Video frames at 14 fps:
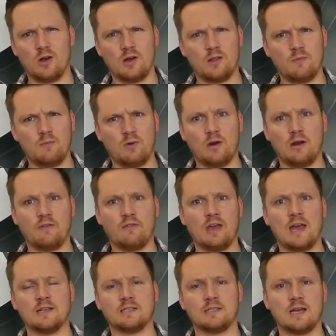the period of
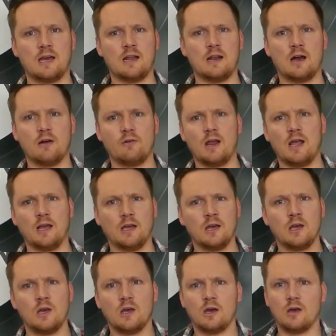Afghanistan, Iraq
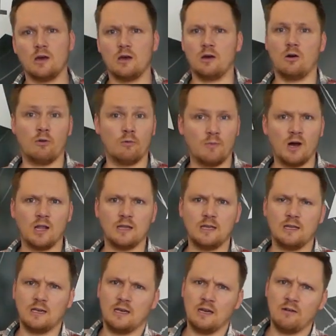or Mali,
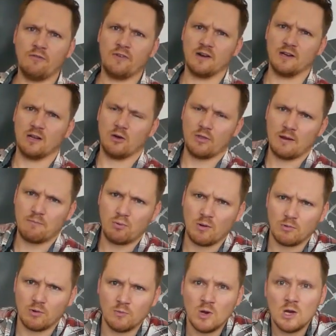they didn't find out that
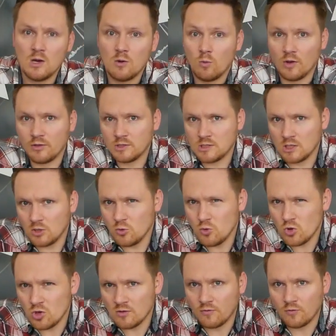problem? Well, the
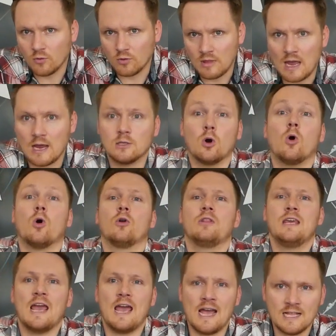solution for that, or
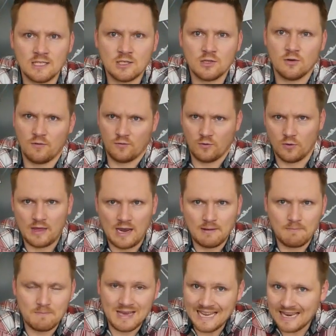the answer for that,
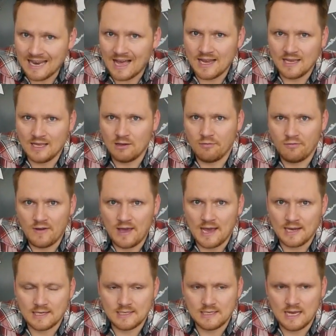may lie in the
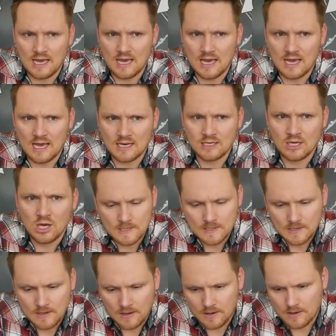fact that
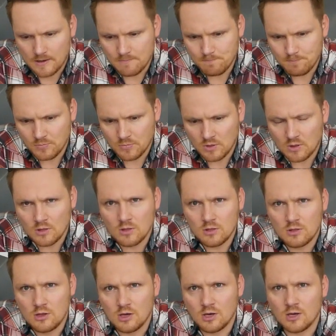
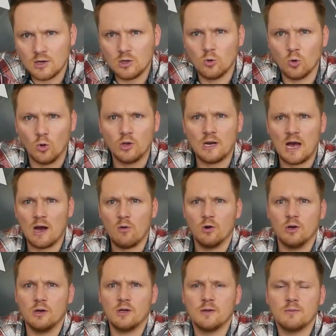the golden hour